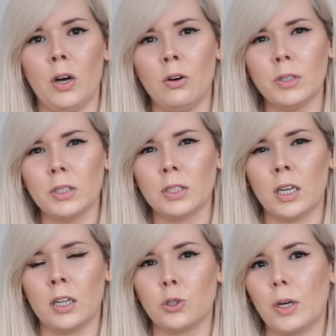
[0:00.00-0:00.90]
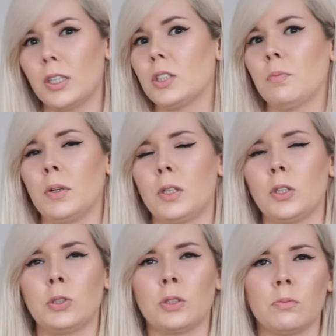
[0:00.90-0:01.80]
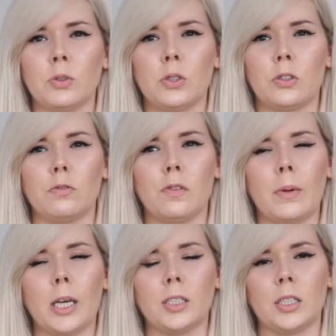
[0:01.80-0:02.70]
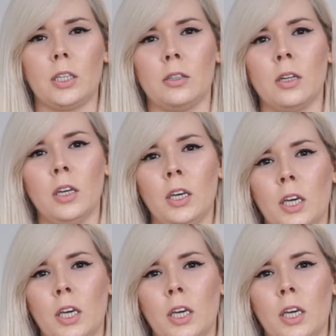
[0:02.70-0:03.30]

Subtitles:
always try and submit it to some sort of a magazine,